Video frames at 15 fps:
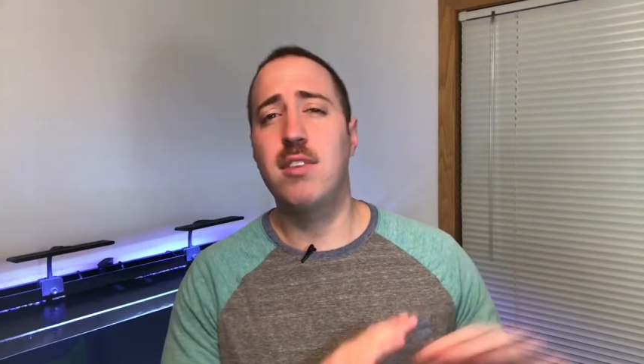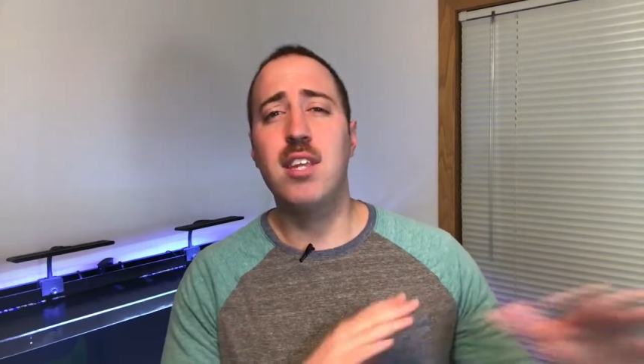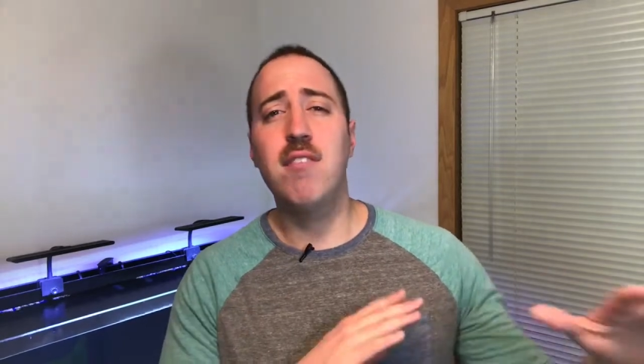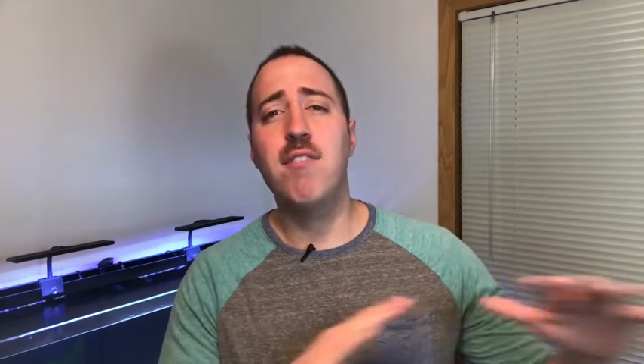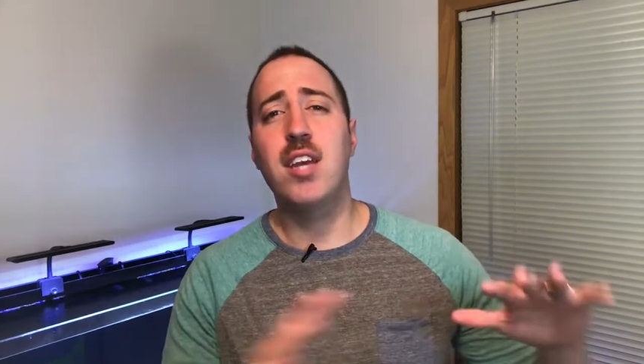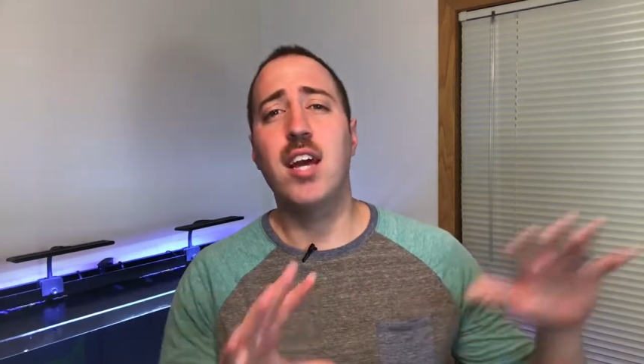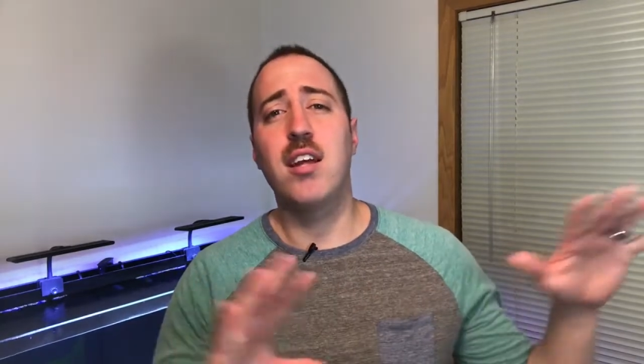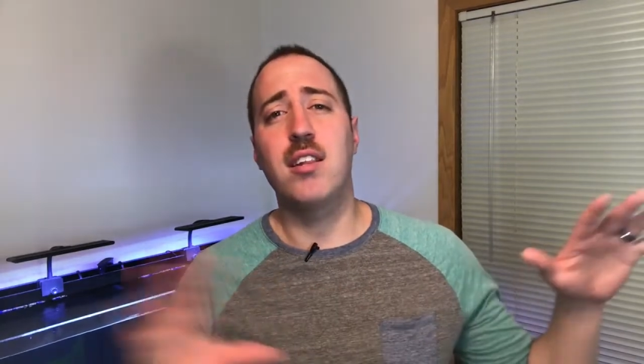
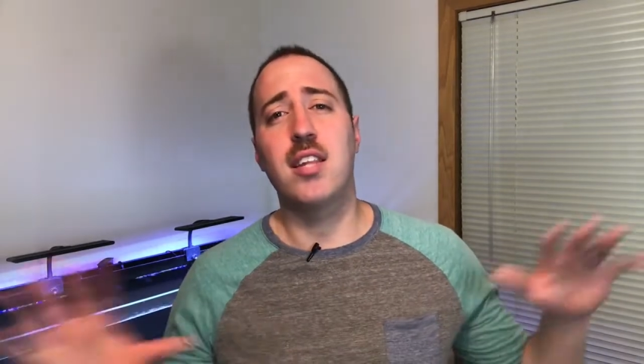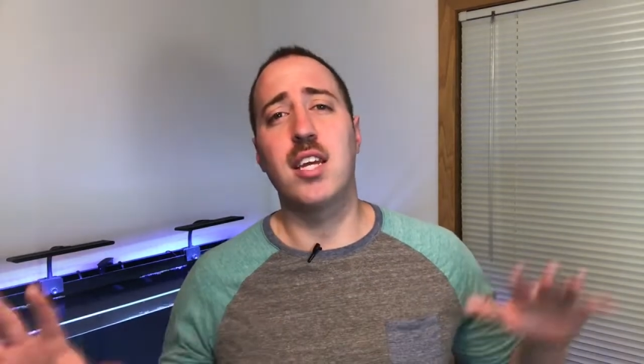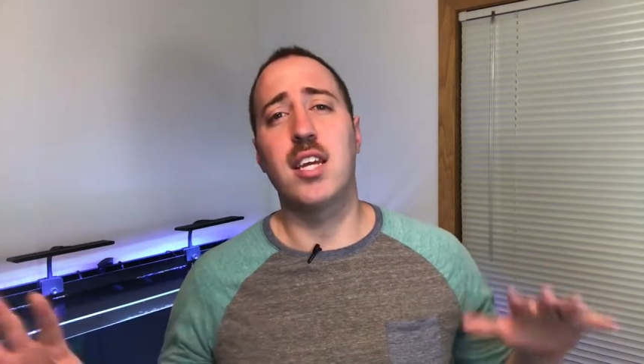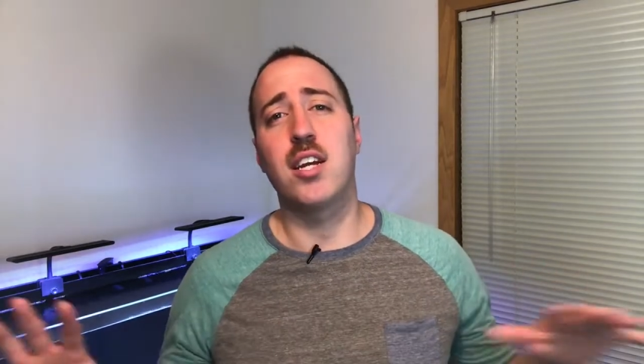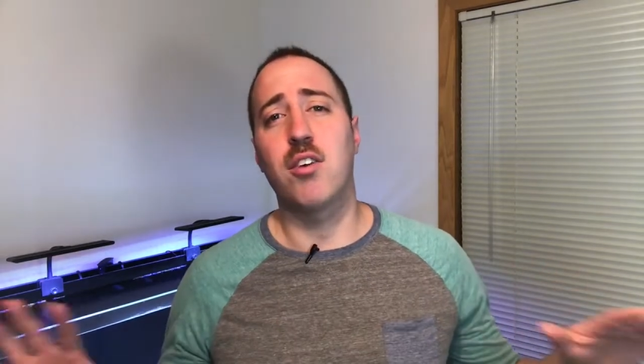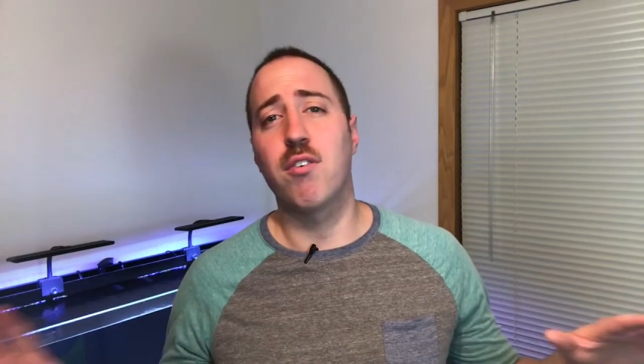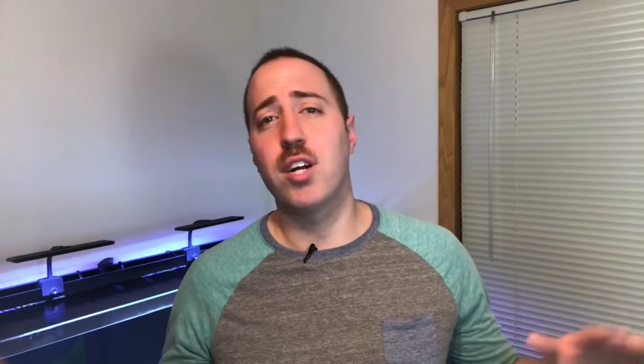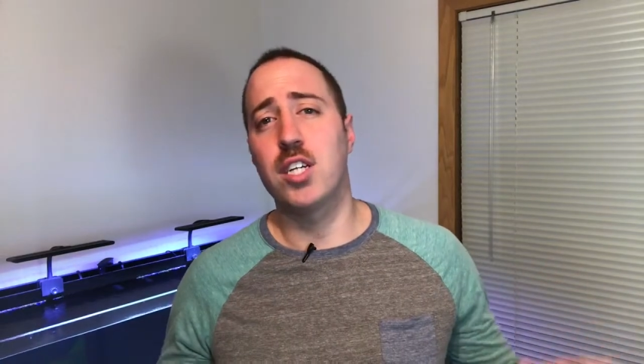Scooby out the
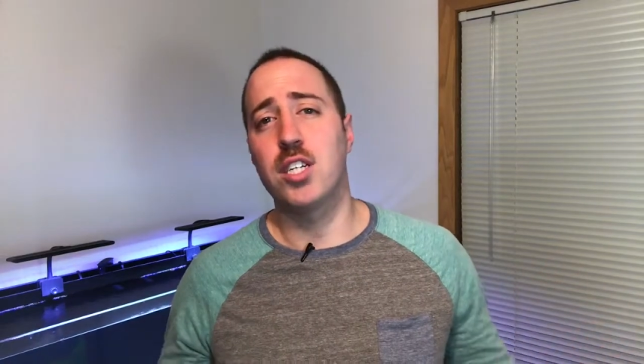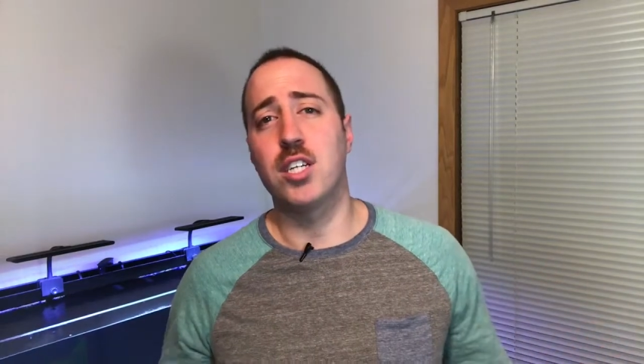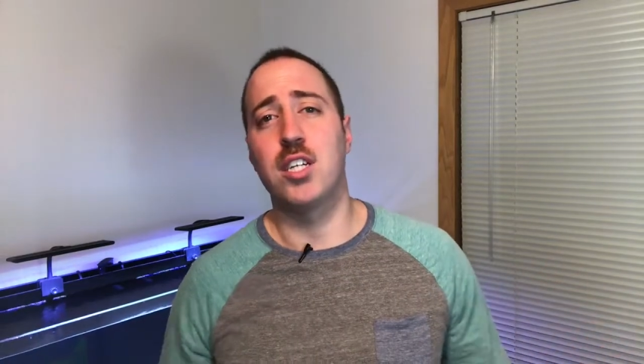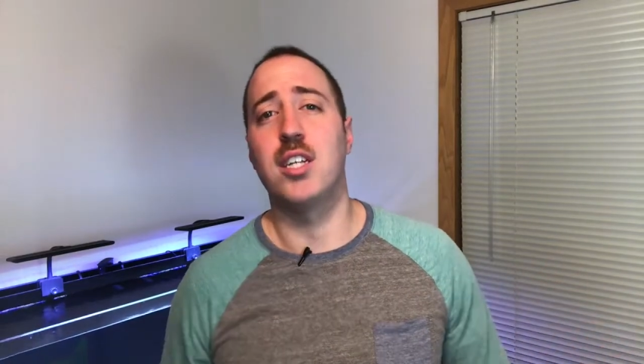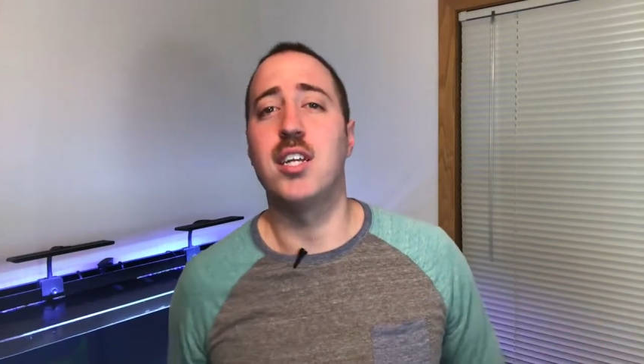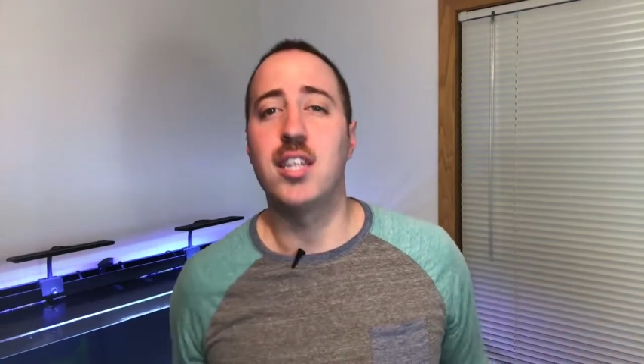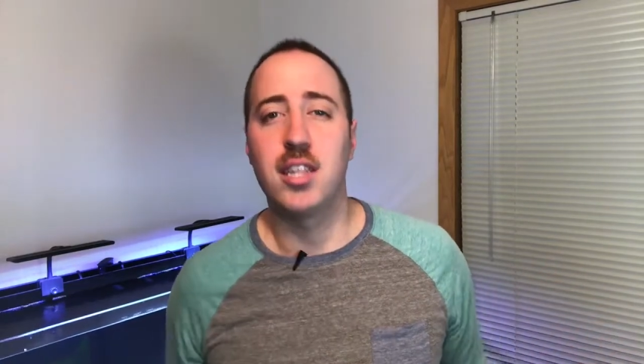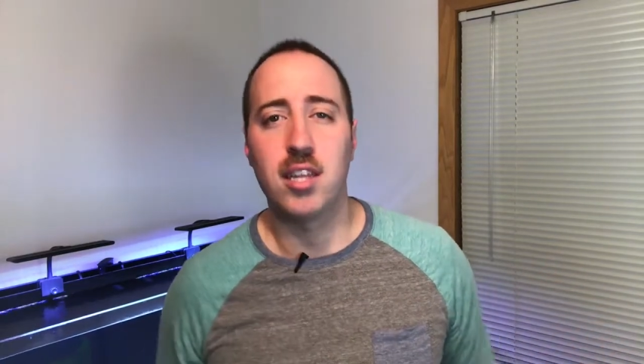
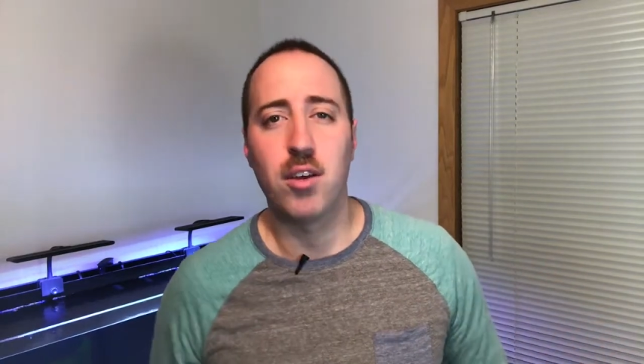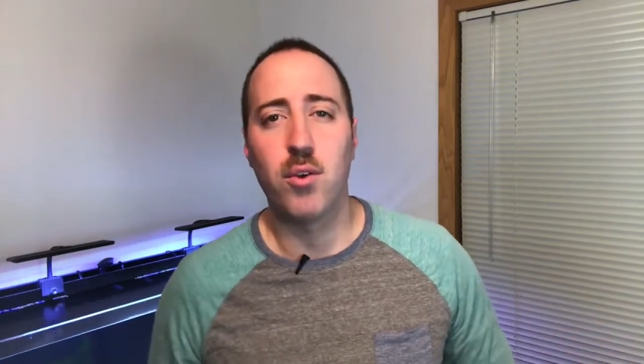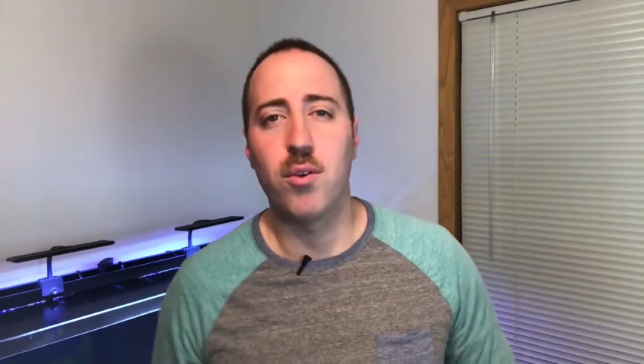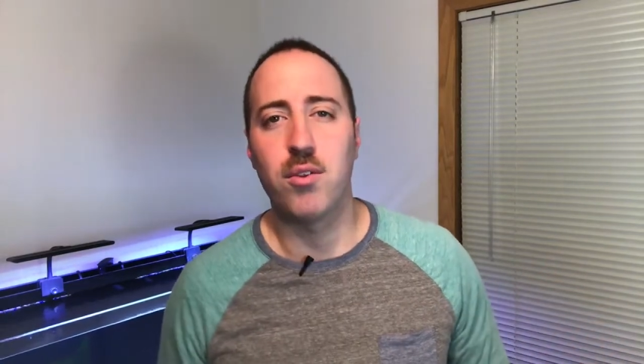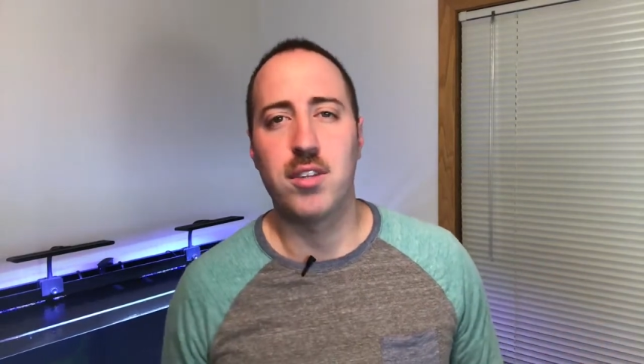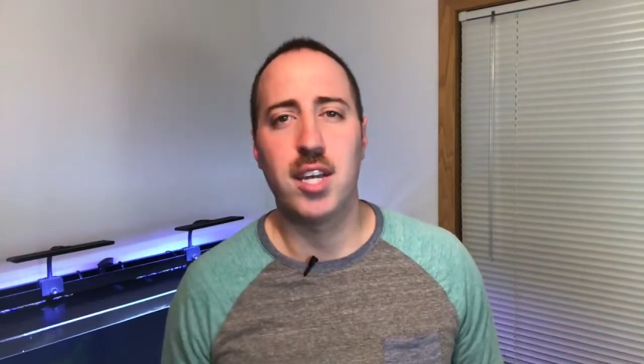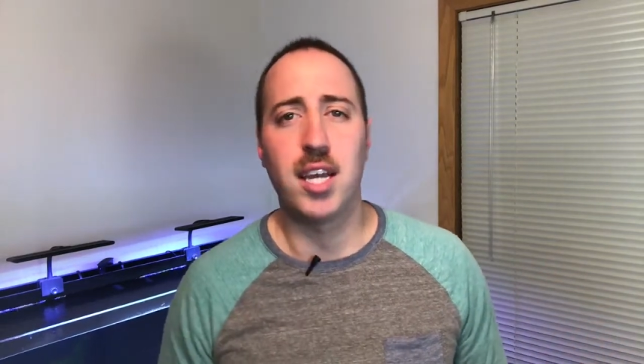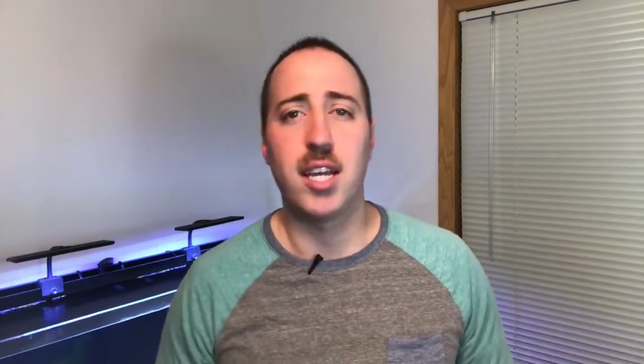aggression in the
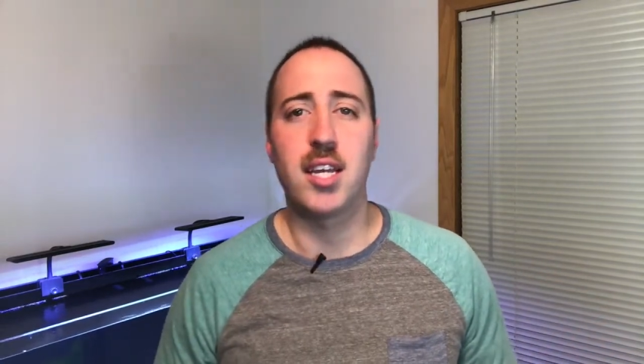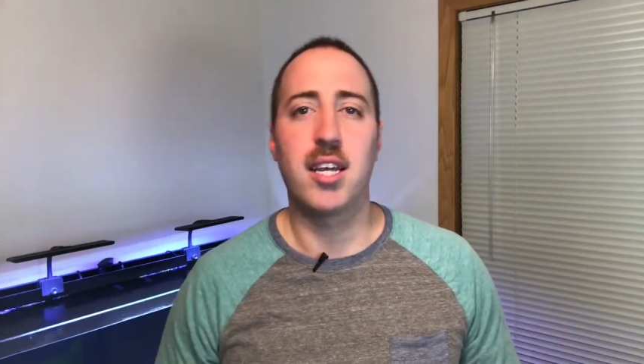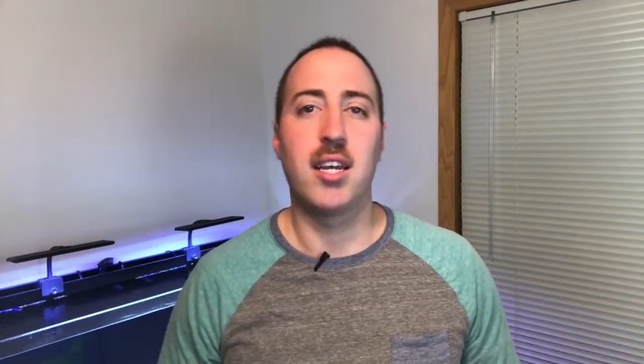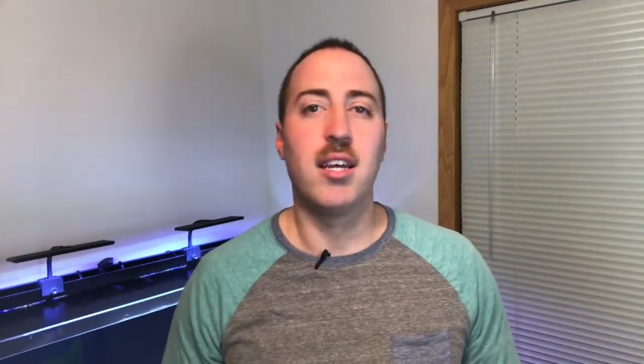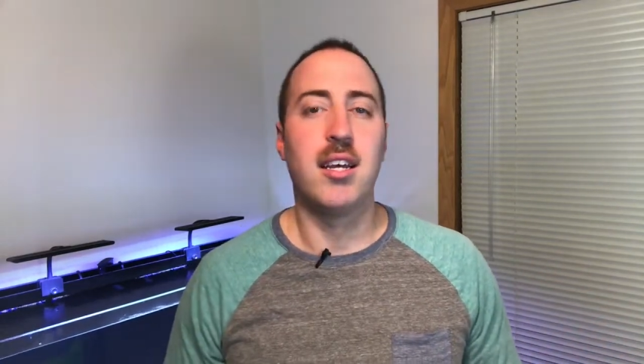whole tank.